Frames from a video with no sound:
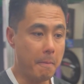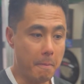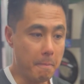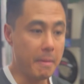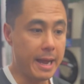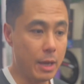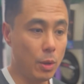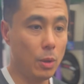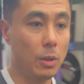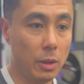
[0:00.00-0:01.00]
my
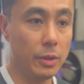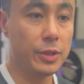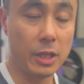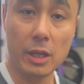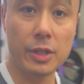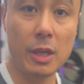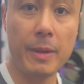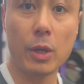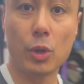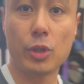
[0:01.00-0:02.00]
whole
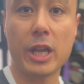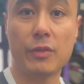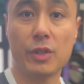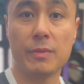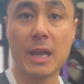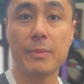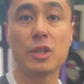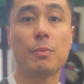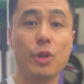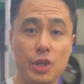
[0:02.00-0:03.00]
stomach or transverse abdominis is
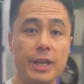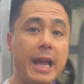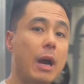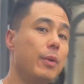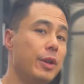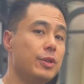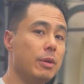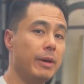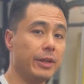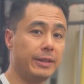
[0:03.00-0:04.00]
pushing outward into the
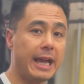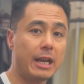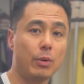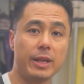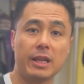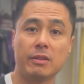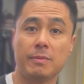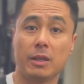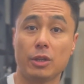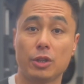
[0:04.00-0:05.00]
belt. That already gives me
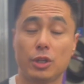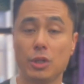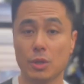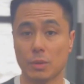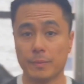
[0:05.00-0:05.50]
a good cue.